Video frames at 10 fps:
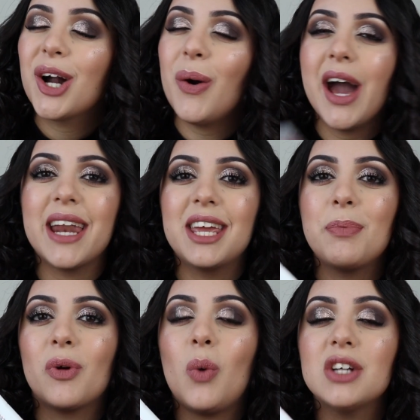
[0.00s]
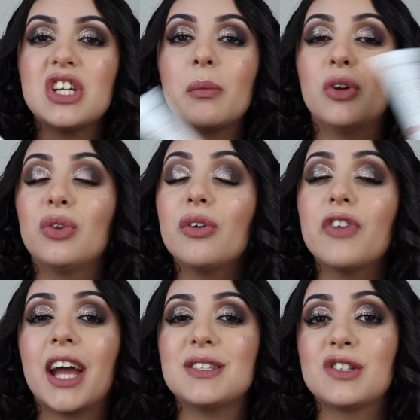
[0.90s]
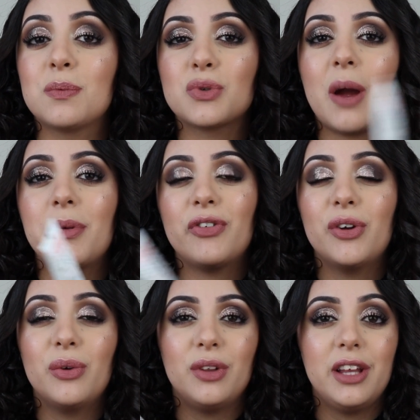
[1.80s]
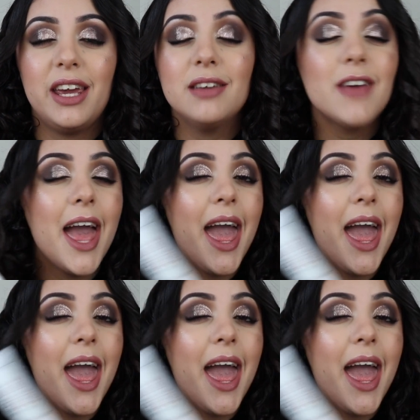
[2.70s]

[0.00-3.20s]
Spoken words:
go ahead and keep on watching, but don't forget to subscribe before you leave.